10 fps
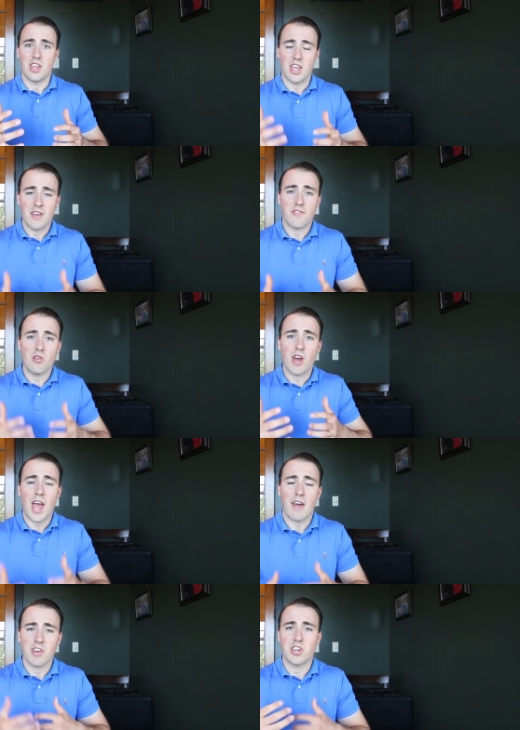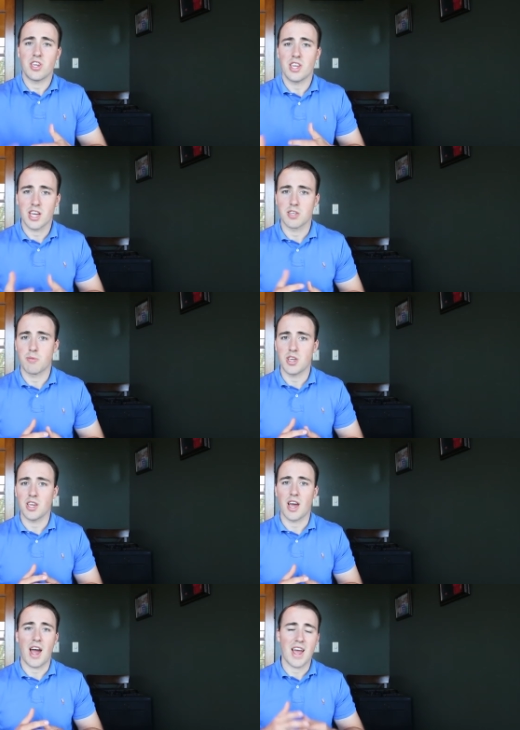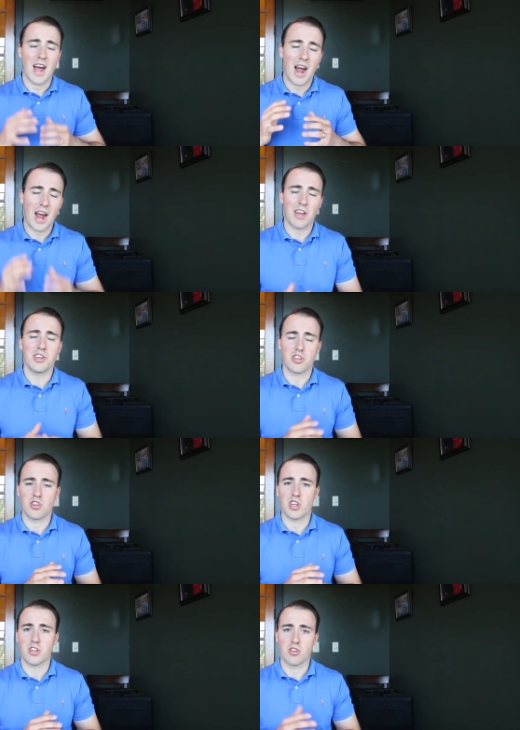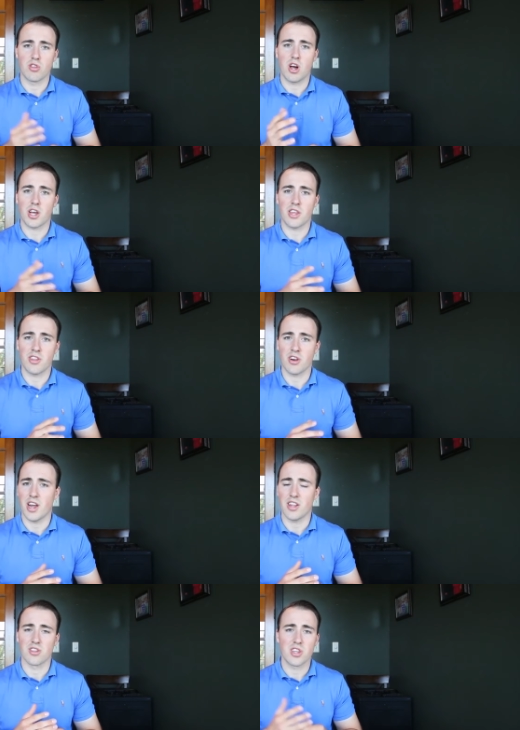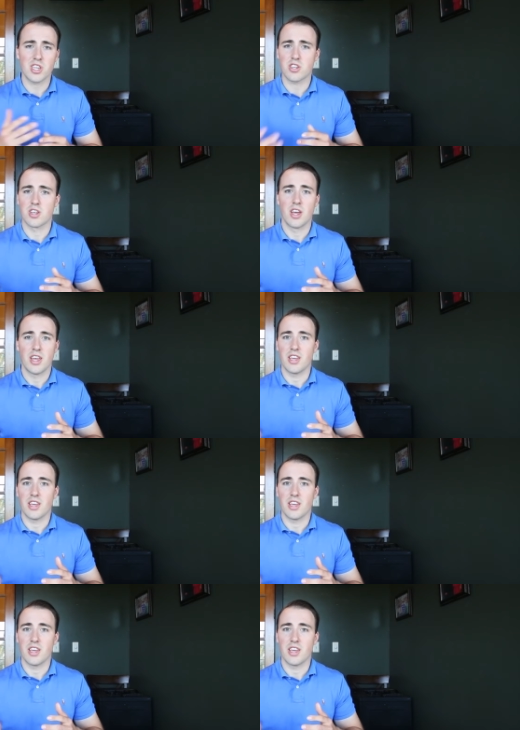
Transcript: If you have a T S P, I highly suggest you log in there at least,